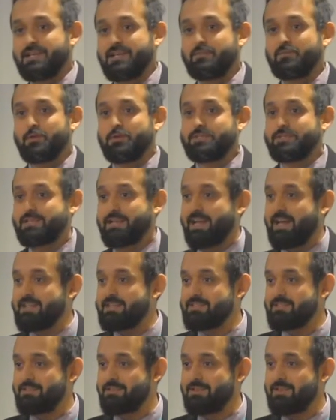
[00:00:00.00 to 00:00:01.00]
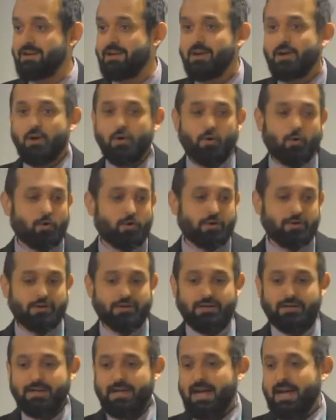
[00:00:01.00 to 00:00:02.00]
That was the answer,
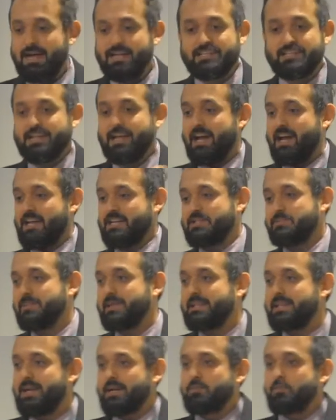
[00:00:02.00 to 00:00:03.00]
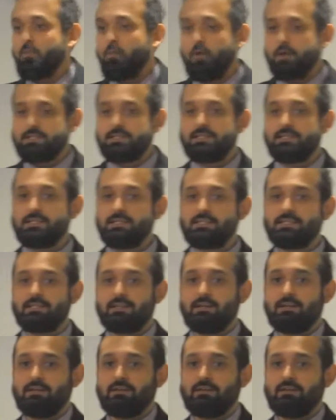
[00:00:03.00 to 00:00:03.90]
or add cache, but that wasn't